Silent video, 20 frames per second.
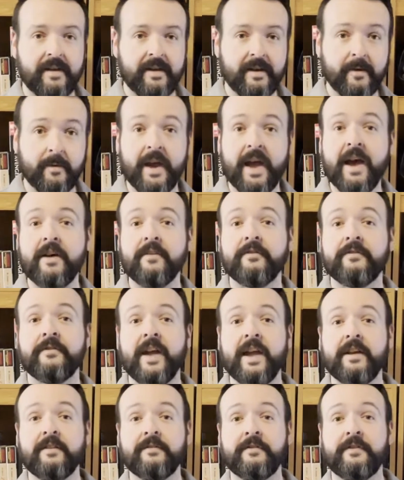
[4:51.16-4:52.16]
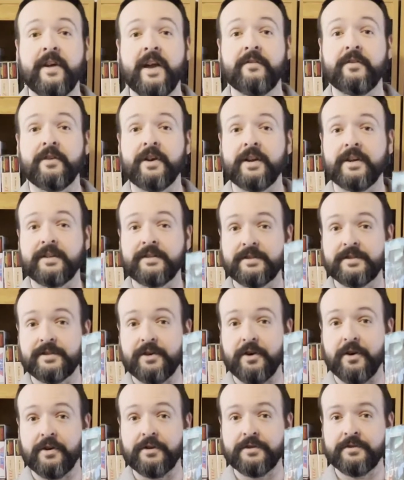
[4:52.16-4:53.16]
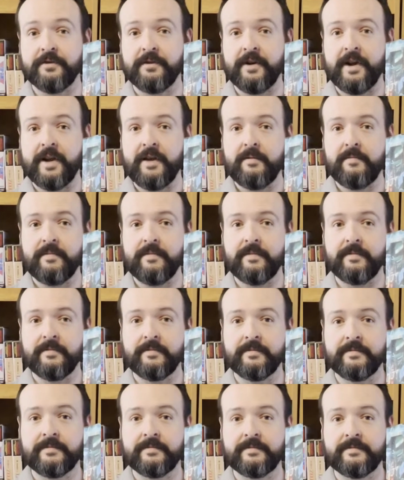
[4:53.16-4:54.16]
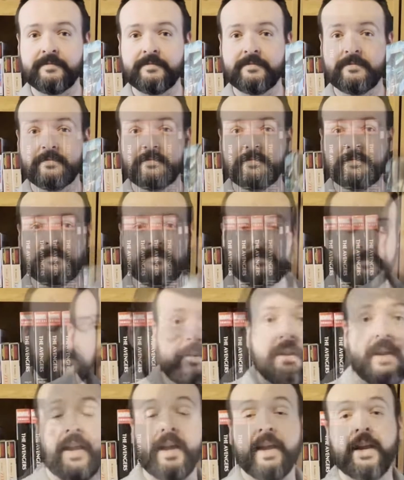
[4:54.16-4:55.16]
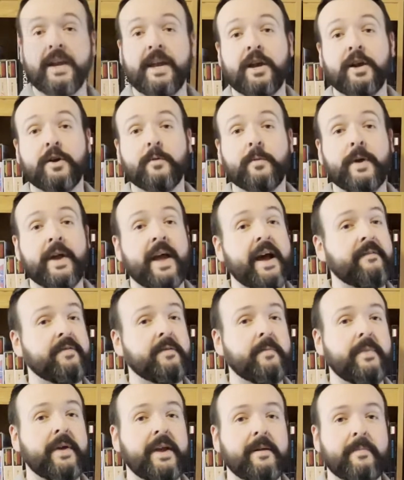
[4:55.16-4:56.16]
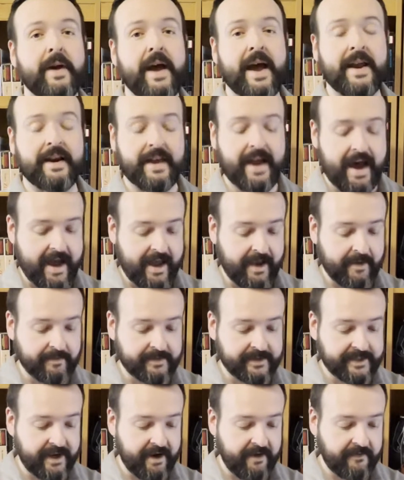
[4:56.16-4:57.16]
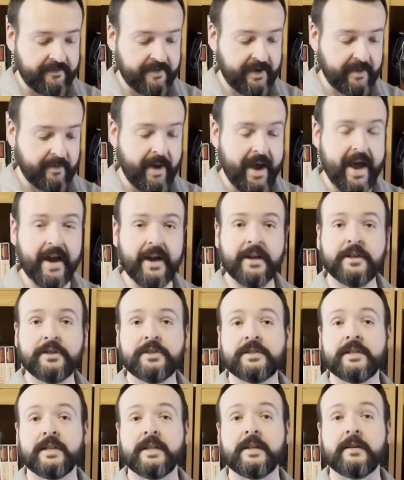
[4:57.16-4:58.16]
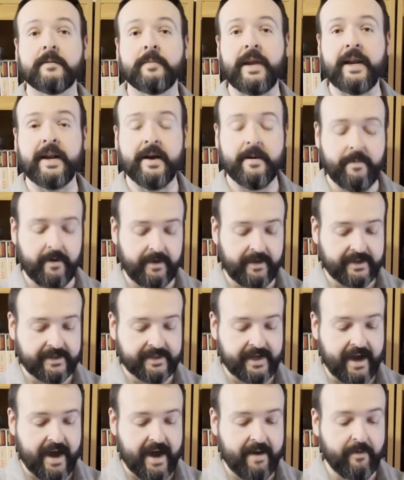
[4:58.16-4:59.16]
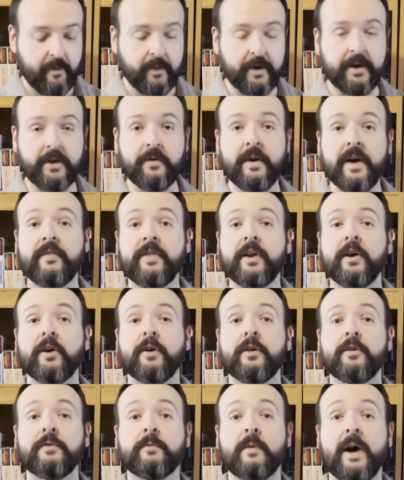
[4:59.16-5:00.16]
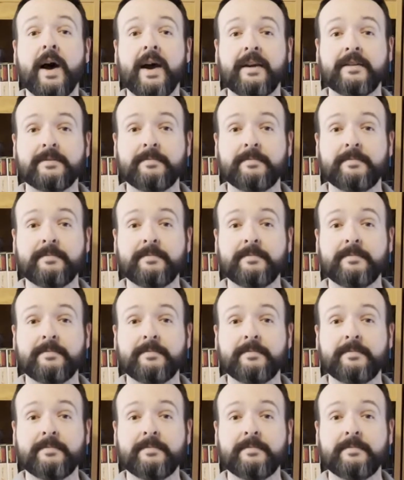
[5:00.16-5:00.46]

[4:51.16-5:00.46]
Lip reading: We have fan favorite Starscream. And here we have the big bad guy himself. Now the package is a little beat up on this guy, but we do have the Earthrise